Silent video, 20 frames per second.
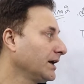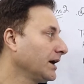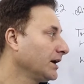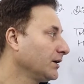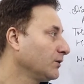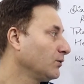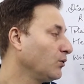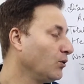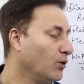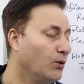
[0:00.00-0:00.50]

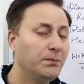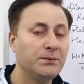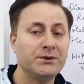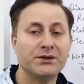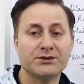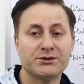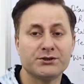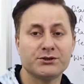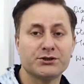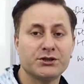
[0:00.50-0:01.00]
I hope
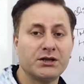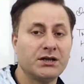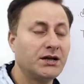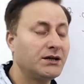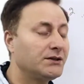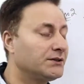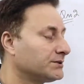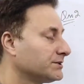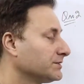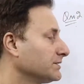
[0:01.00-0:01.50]
this is
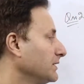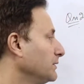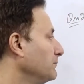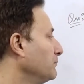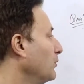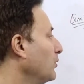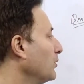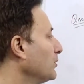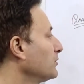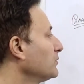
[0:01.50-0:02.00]
clear. This is an
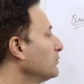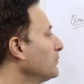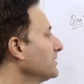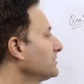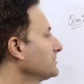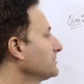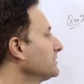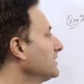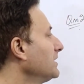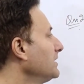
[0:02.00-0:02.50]
important
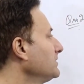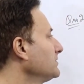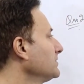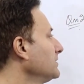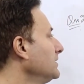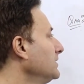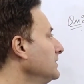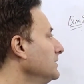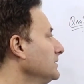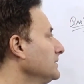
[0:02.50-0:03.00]
question, guys.
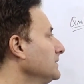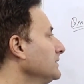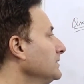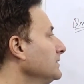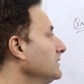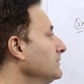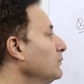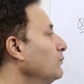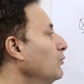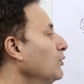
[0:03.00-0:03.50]

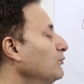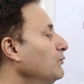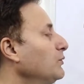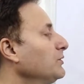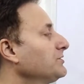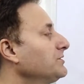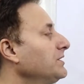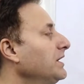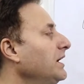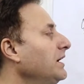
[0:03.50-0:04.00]
What
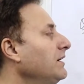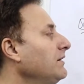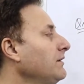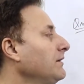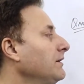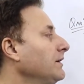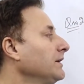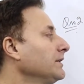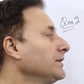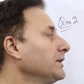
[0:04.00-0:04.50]
was
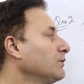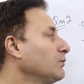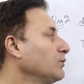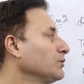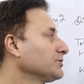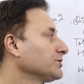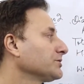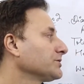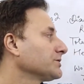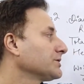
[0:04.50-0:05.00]
there? There
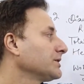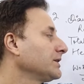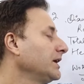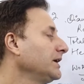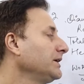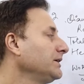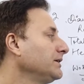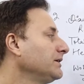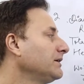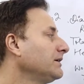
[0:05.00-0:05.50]
was a
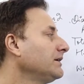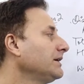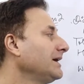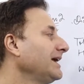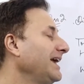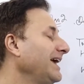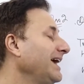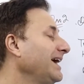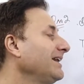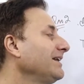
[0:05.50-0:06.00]
cylinder
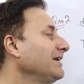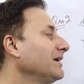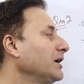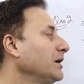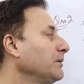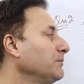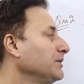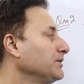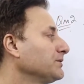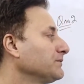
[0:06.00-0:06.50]
and a
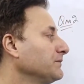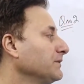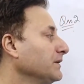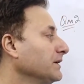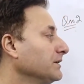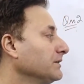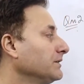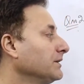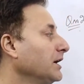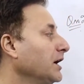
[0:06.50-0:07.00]

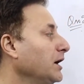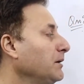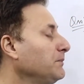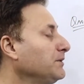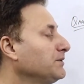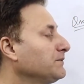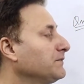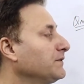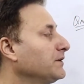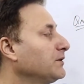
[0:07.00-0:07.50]
hemisphere. The
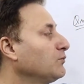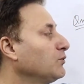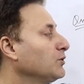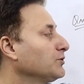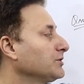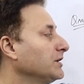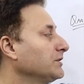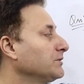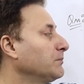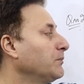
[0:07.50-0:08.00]
hemisphere
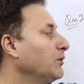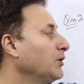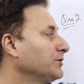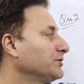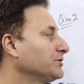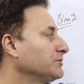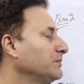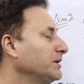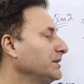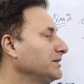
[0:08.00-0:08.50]
was at the
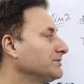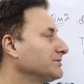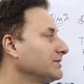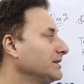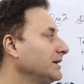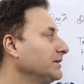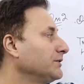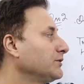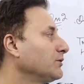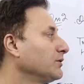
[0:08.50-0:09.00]
bottom and
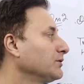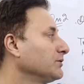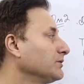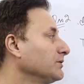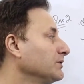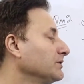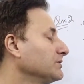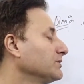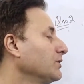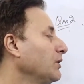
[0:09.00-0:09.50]
cylinder on
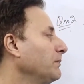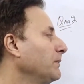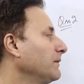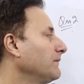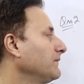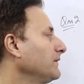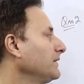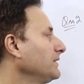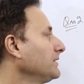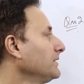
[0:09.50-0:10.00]
the top
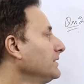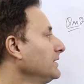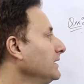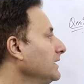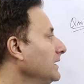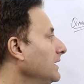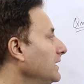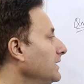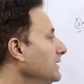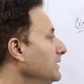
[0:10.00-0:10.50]
of it,
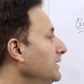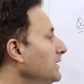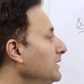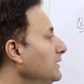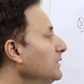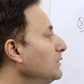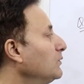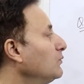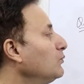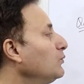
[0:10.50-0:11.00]
and
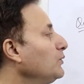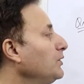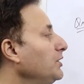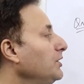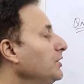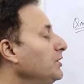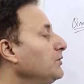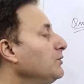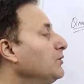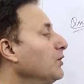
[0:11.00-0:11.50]
then
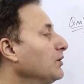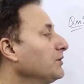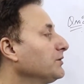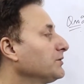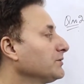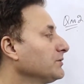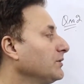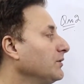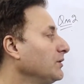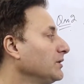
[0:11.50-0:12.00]
we
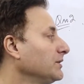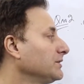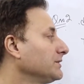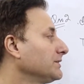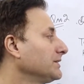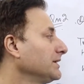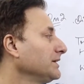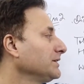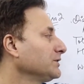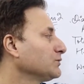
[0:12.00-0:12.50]
got all the
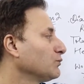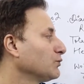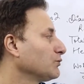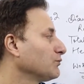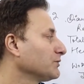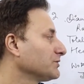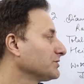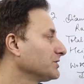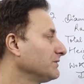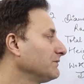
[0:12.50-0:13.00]
things what
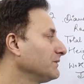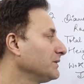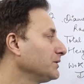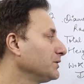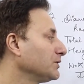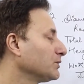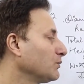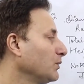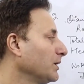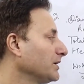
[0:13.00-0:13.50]
was given
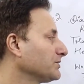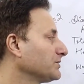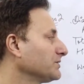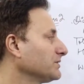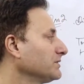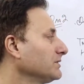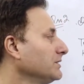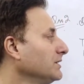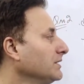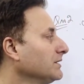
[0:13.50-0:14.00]
in the
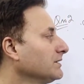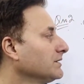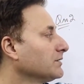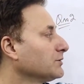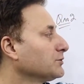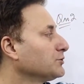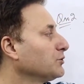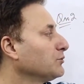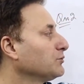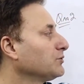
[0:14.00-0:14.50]
question. The
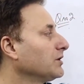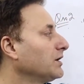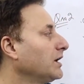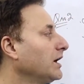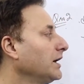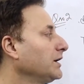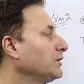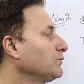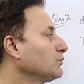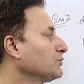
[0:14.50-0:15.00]
total
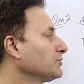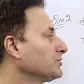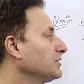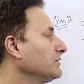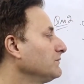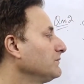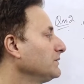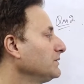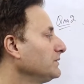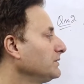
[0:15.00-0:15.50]
height was
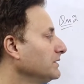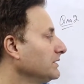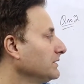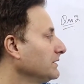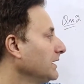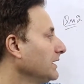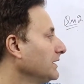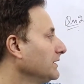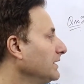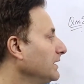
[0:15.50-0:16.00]
given,
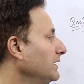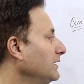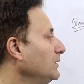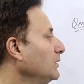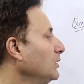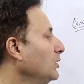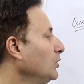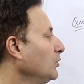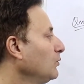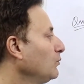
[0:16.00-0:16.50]
and
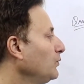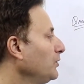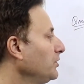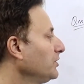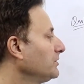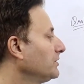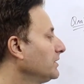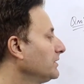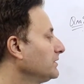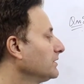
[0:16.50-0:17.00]
then
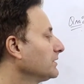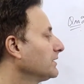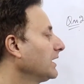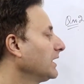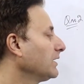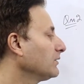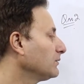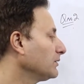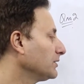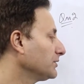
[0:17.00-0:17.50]
we did the
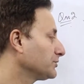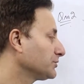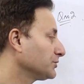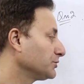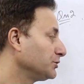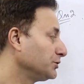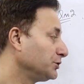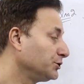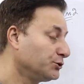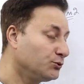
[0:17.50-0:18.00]

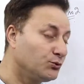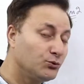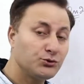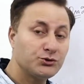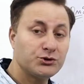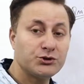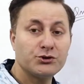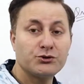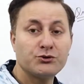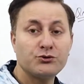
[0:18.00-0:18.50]
calculation,
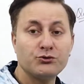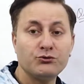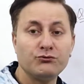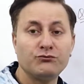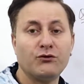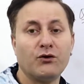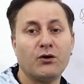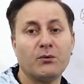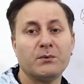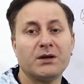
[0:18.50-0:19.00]
used two
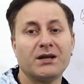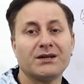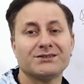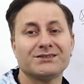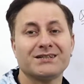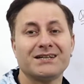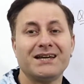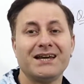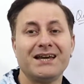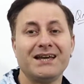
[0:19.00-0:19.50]
formulas
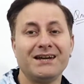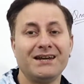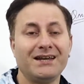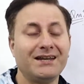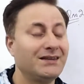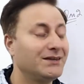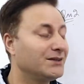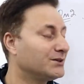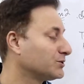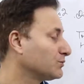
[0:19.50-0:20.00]
again
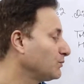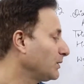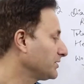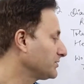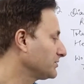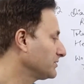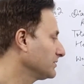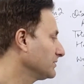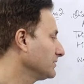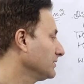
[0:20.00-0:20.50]
in this
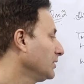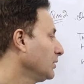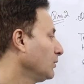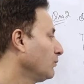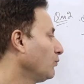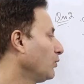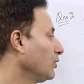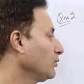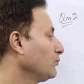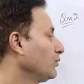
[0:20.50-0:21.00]
question.
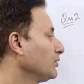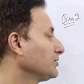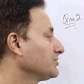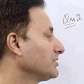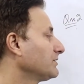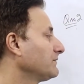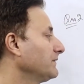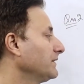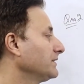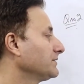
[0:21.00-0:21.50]
One was
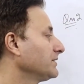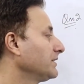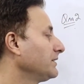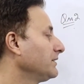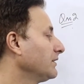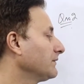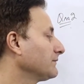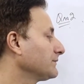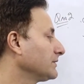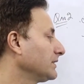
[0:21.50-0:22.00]
surface
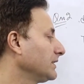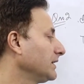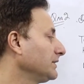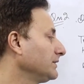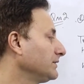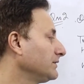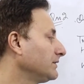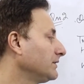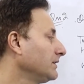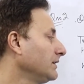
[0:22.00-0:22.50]
area of
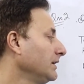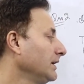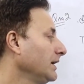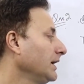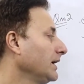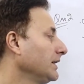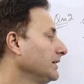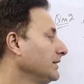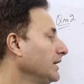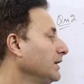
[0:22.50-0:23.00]
cylinder,
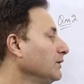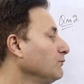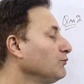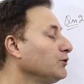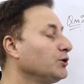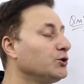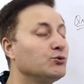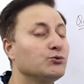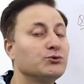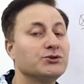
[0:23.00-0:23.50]
and then
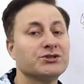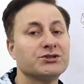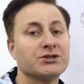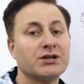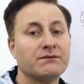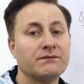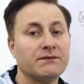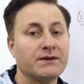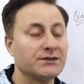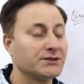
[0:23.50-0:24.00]
we used the
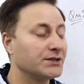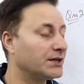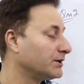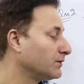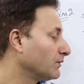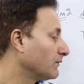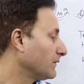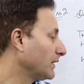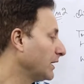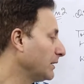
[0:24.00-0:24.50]
surface
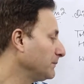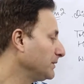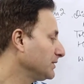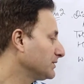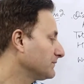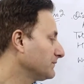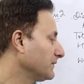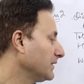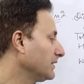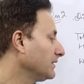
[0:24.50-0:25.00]
area of
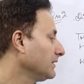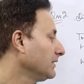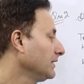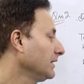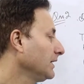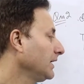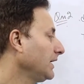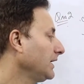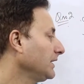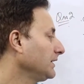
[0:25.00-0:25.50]
hemisphere,
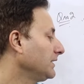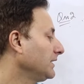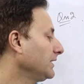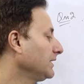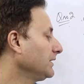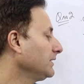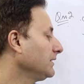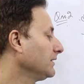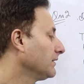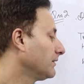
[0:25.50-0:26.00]
and
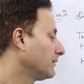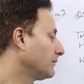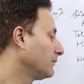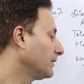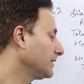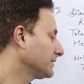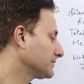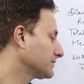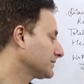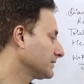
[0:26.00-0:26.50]
then
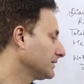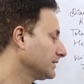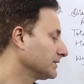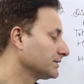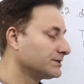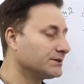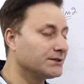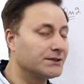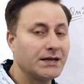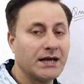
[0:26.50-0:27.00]
rest
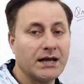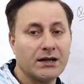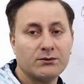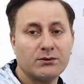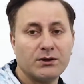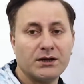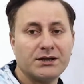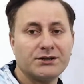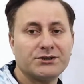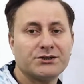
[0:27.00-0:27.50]
is the
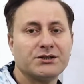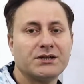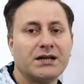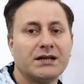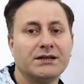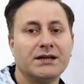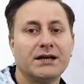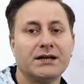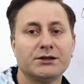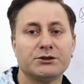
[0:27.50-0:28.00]
calculation,
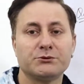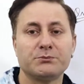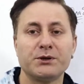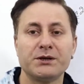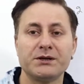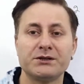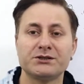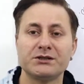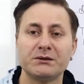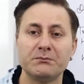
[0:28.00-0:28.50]
and that is
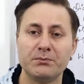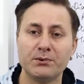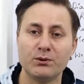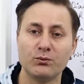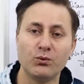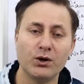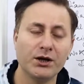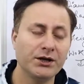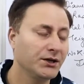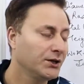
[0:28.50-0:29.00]
pretty simple
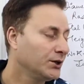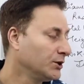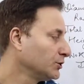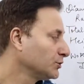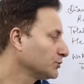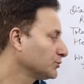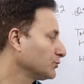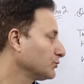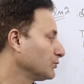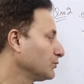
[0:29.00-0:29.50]
one.
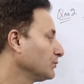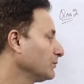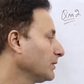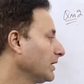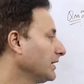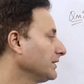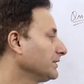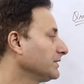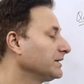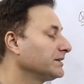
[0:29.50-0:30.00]
So
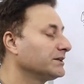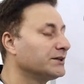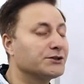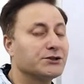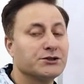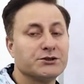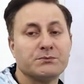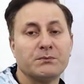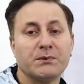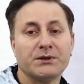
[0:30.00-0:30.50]
I think
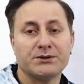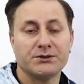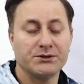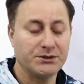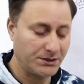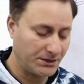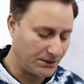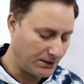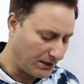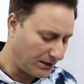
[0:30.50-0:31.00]
this is
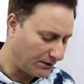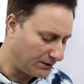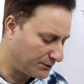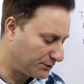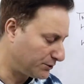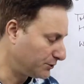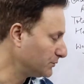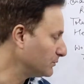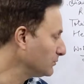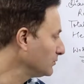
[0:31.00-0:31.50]
much clearer
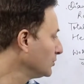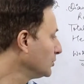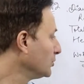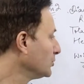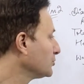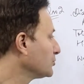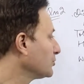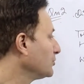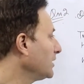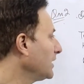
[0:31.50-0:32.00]
to you.
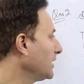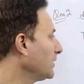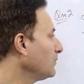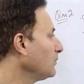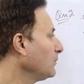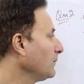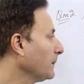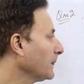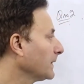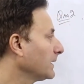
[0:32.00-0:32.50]
So
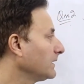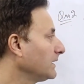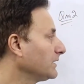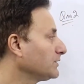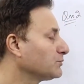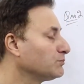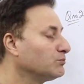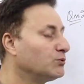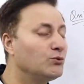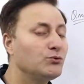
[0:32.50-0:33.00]
now
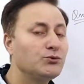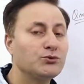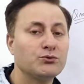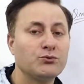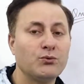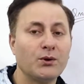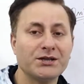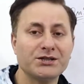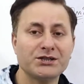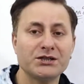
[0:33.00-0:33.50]
let's move to
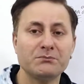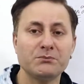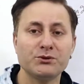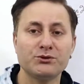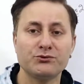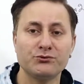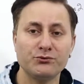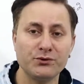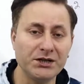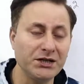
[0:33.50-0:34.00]
question number
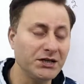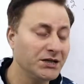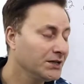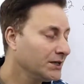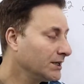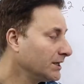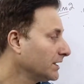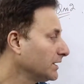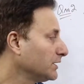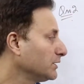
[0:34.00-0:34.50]

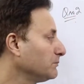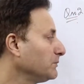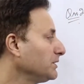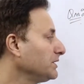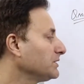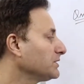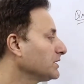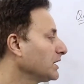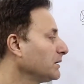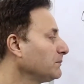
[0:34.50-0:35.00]
3. In the
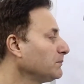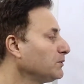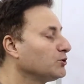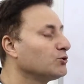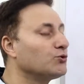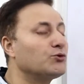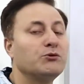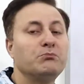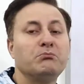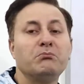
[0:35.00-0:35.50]
meantime,
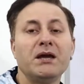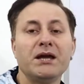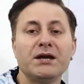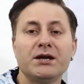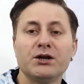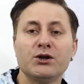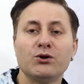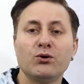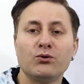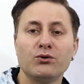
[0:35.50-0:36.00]
you can
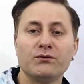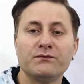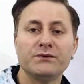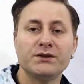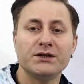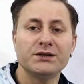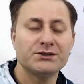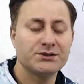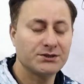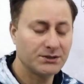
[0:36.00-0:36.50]
make a note of
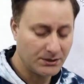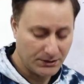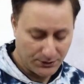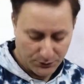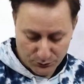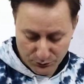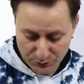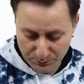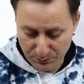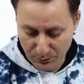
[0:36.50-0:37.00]
this.
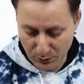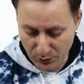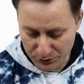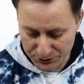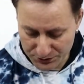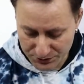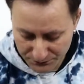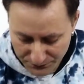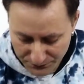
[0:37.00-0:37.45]
You can pause the